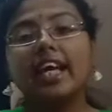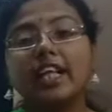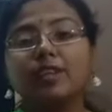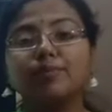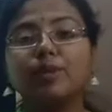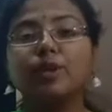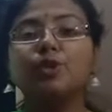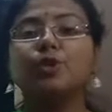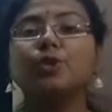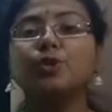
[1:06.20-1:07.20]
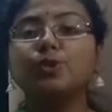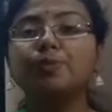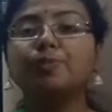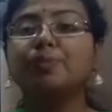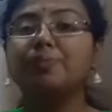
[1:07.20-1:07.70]
help
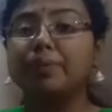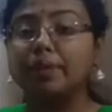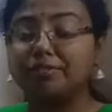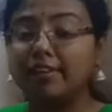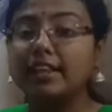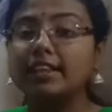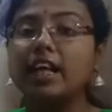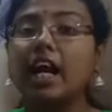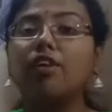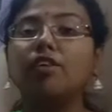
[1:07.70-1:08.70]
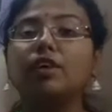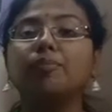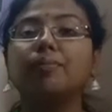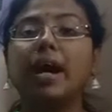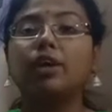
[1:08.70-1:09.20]
to prevent
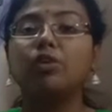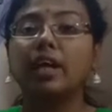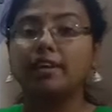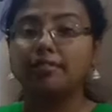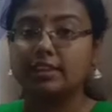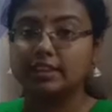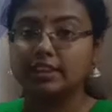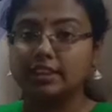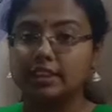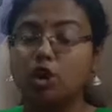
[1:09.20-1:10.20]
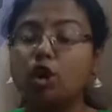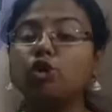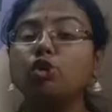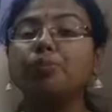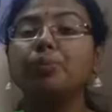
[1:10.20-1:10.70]
our biodiversity
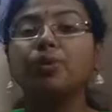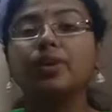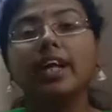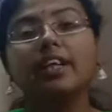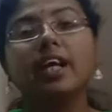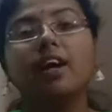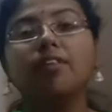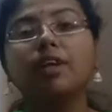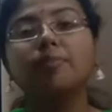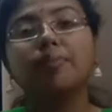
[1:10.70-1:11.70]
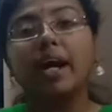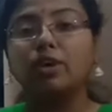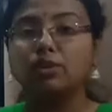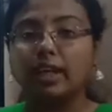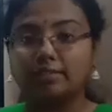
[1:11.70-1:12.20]
or to protect our
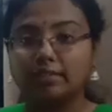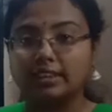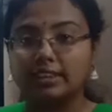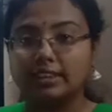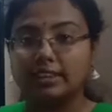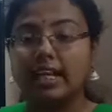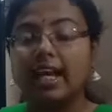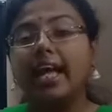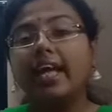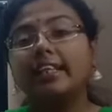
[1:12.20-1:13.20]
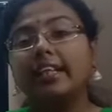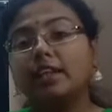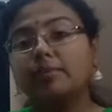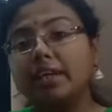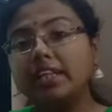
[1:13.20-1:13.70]
biodiversity.
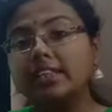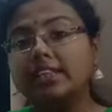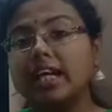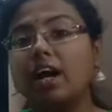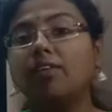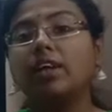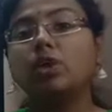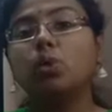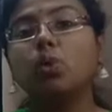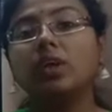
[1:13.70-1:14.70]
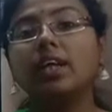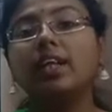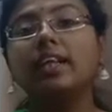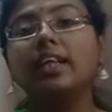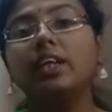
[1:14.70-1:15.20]
That means our
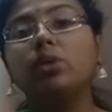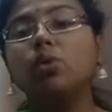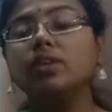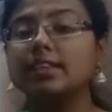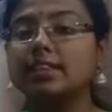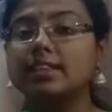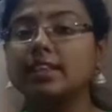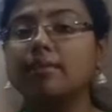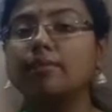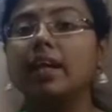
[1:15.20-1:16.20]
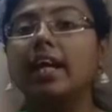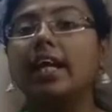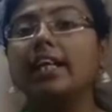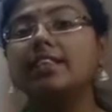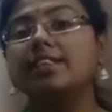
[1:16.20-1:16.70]
total ecosystem
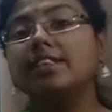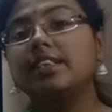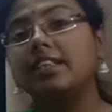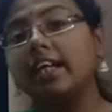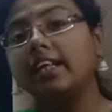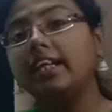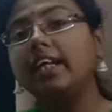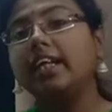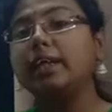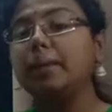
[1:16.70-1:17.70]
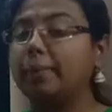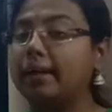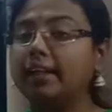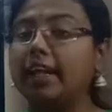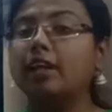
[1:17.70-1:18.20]
is directly
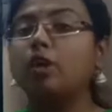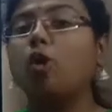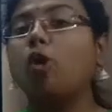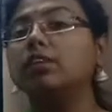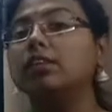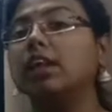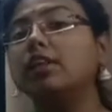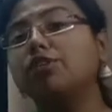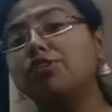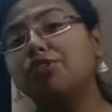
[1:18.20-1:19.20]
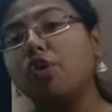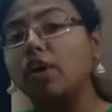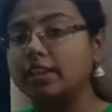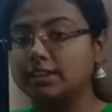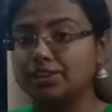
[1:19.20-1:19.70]
dependent on the
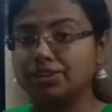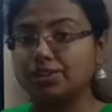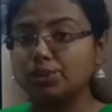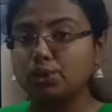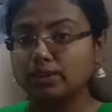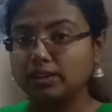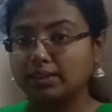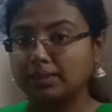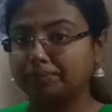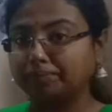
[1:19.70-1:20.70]
forest resources.